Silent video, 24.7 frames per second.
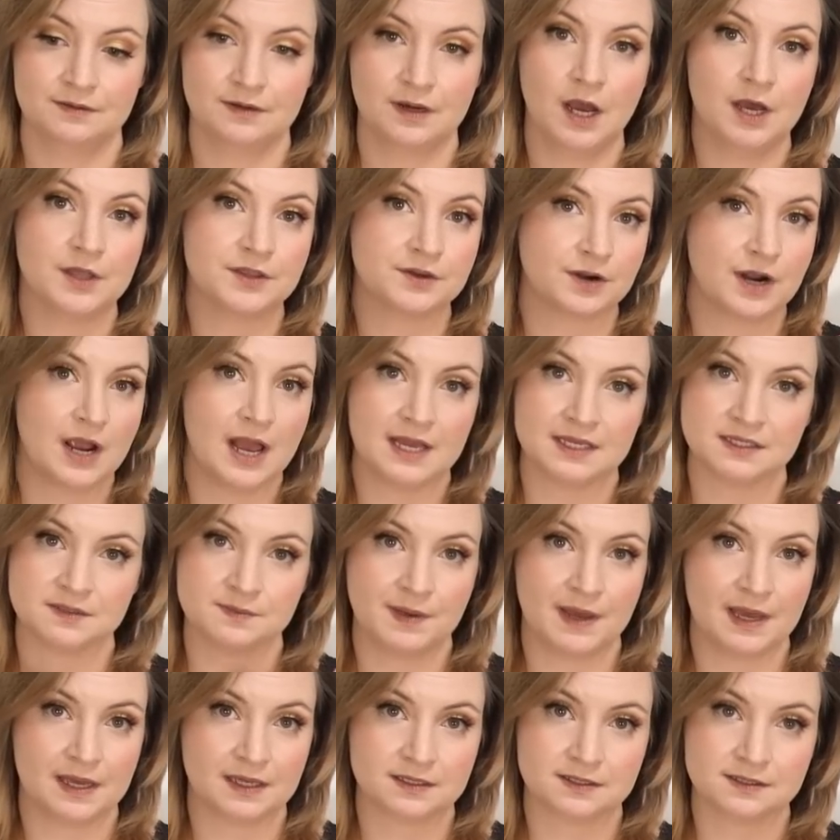other
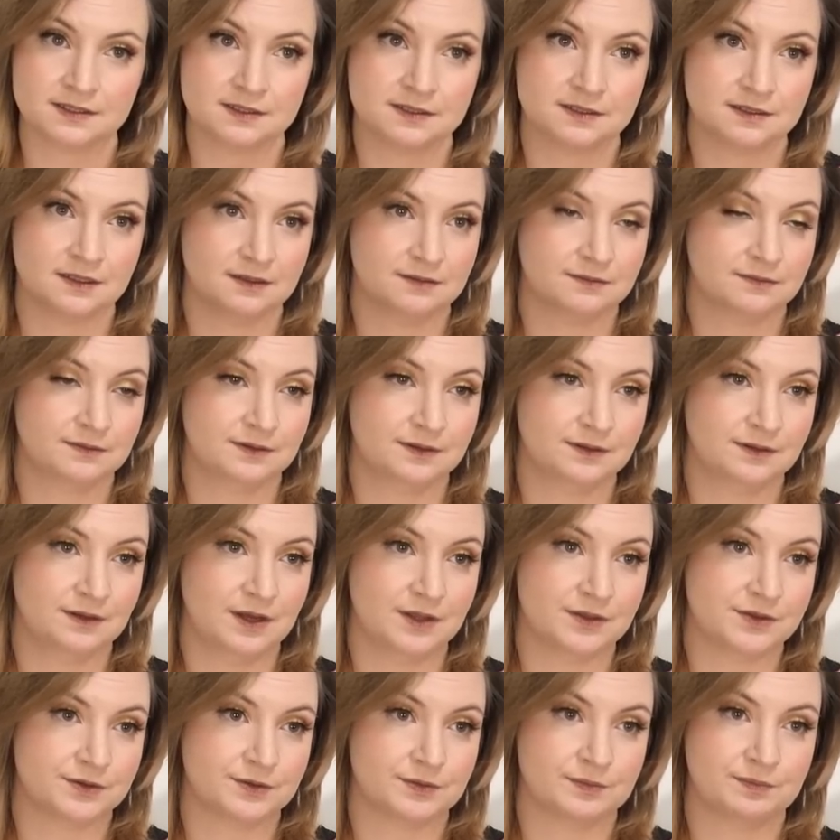aspects of the
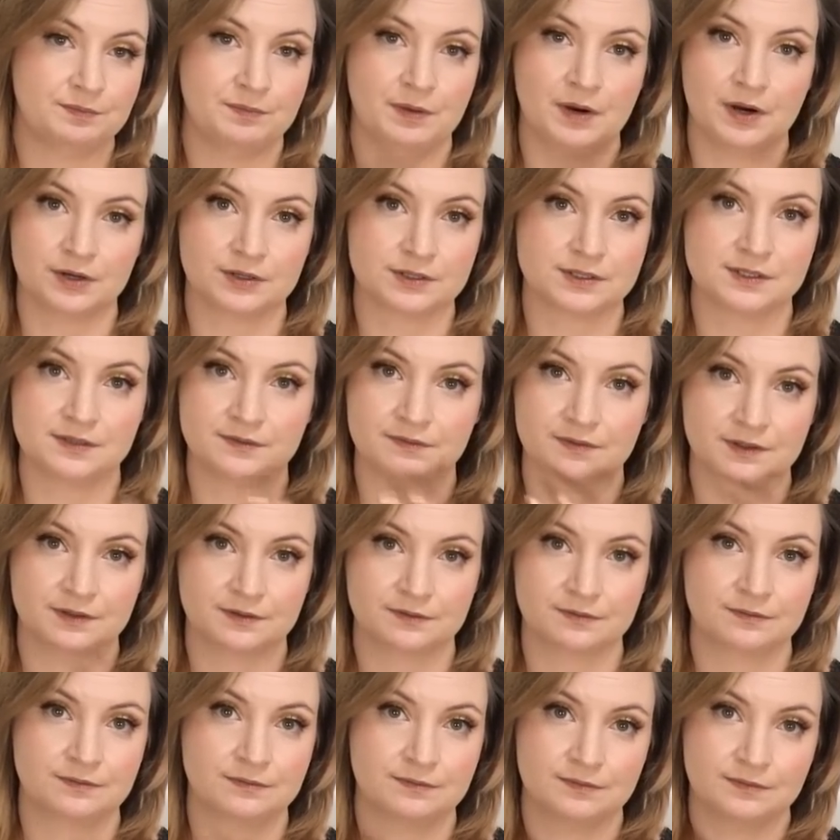other parts of
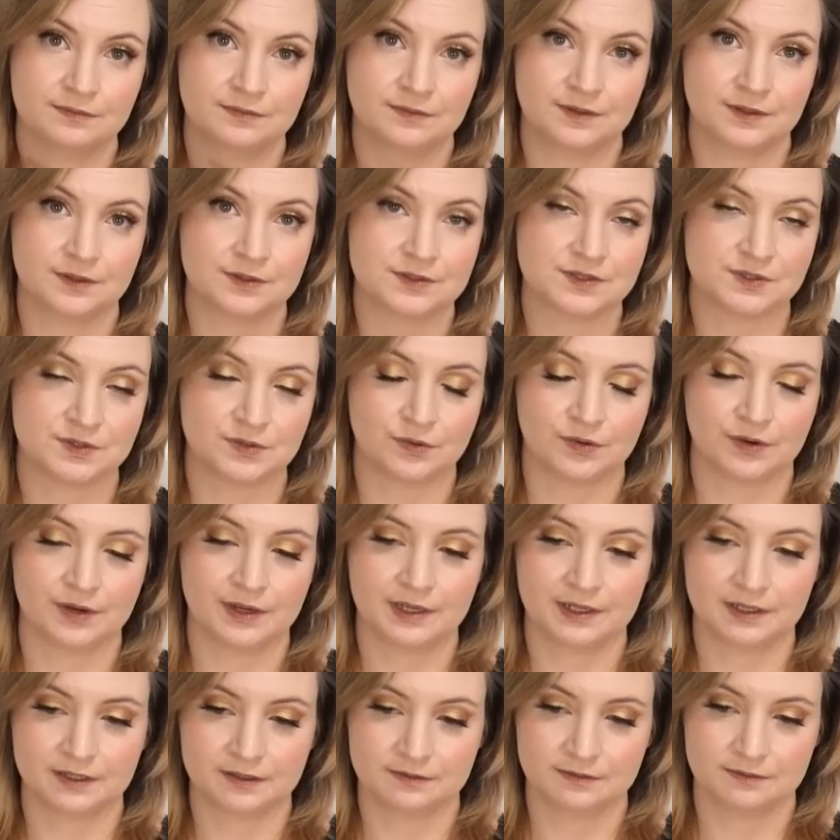the, the
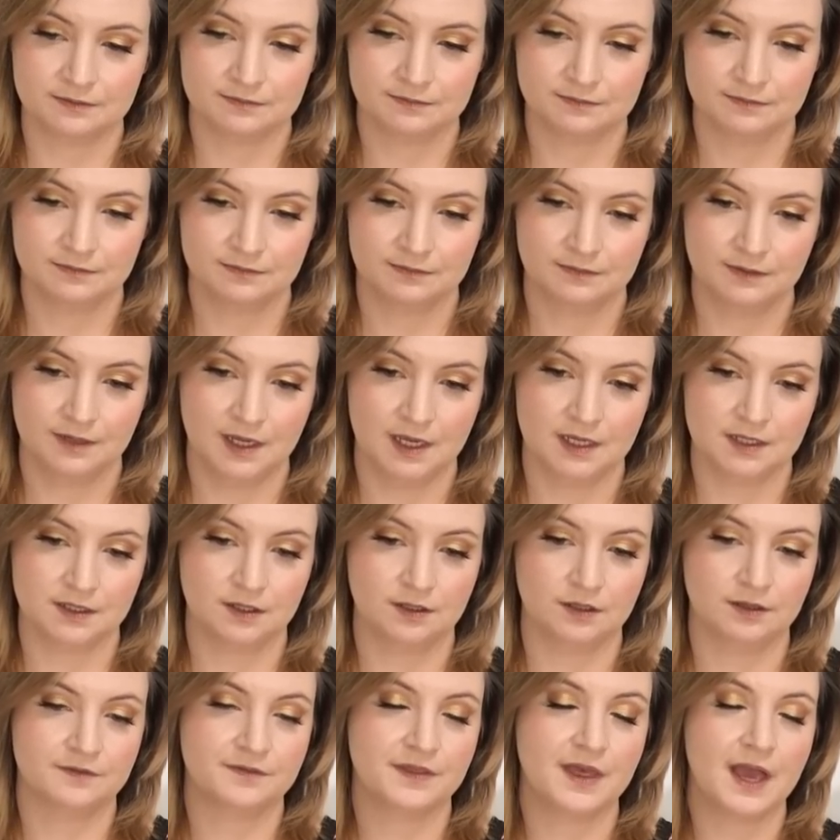story and, and
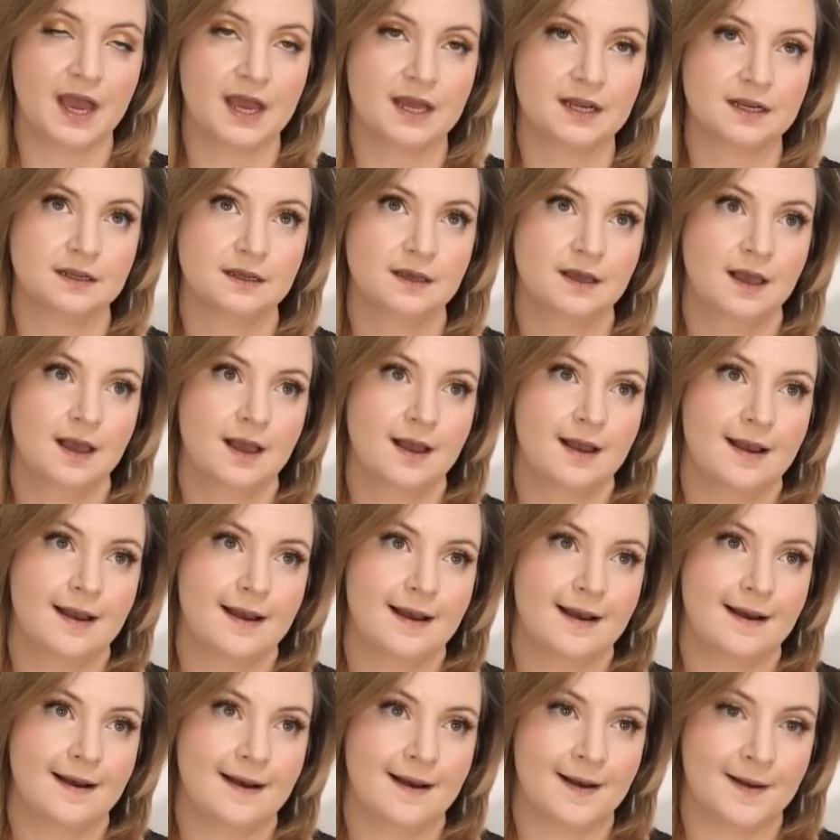all of that.
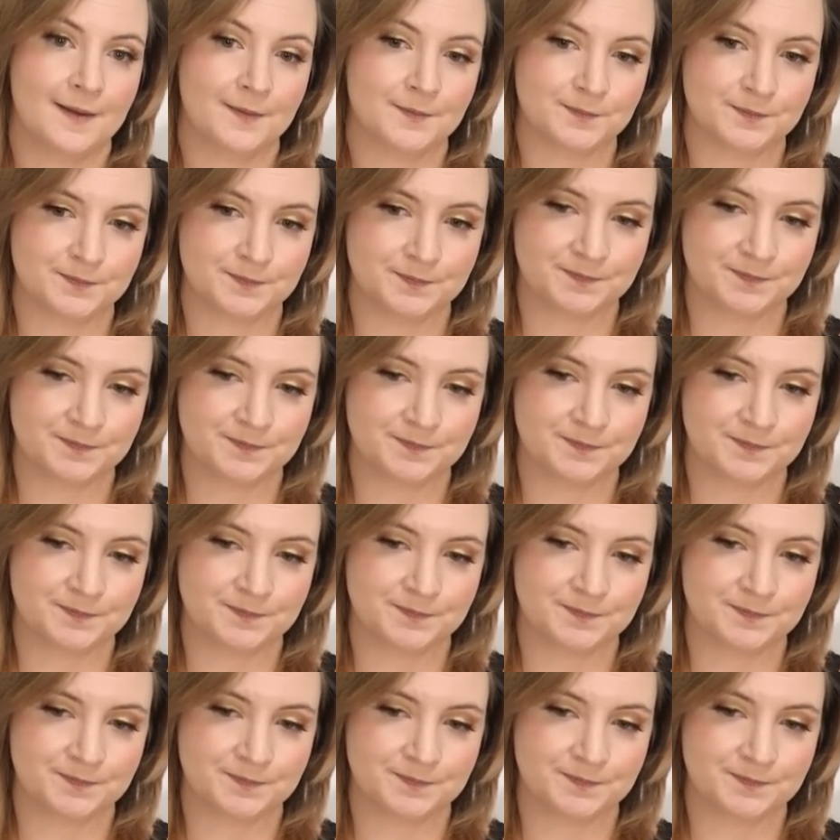Um,